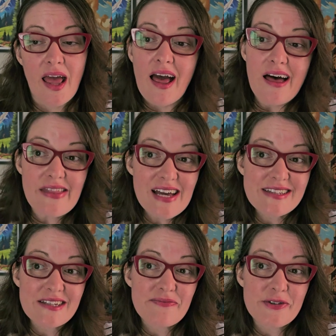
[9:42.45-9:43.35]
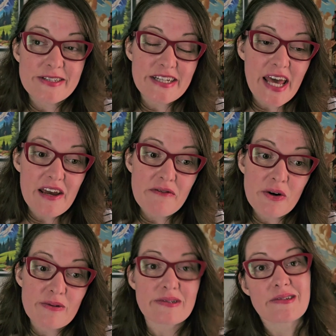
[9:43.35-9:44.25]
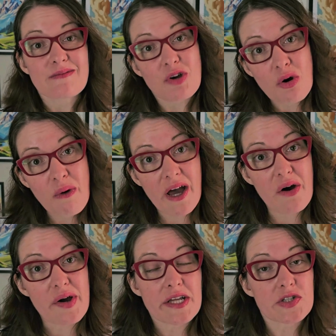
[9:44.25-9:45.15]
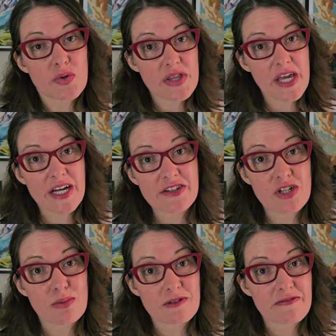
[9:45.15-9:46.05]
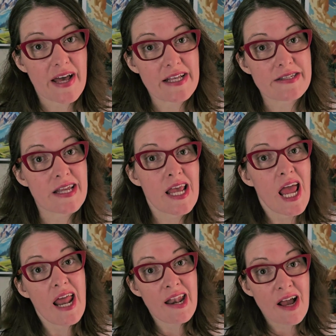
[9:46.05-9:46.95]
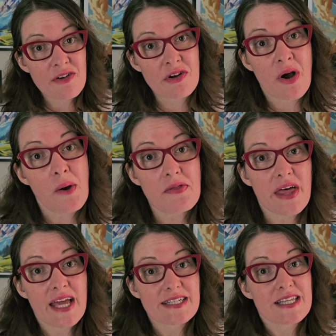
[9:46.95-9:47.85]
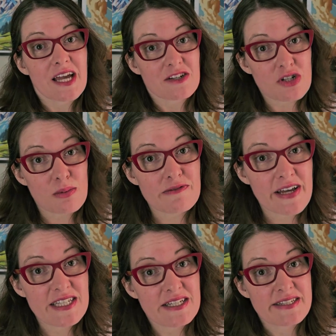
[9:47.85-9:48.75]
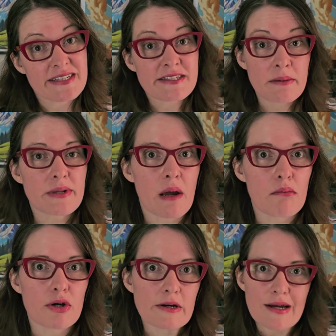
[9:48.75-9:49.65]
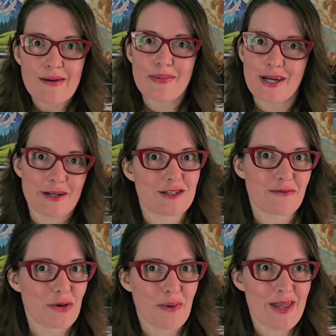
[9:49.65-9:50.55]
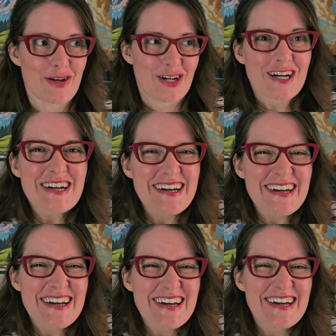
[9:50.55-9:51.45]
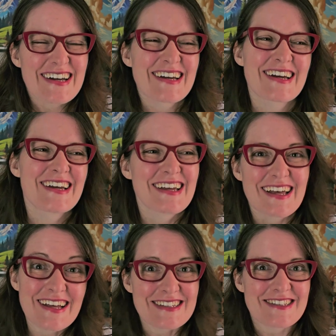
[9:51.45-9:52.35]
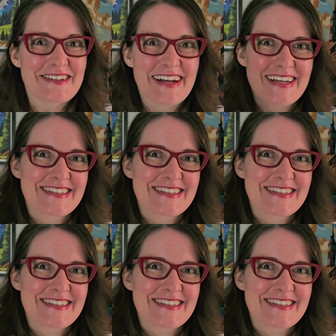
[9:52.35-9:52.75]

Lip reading: And that's it for today, folks. Go out, enjoy the Oktoberfest, and now you know that the Oktoberfest is in September because of the weather. See you next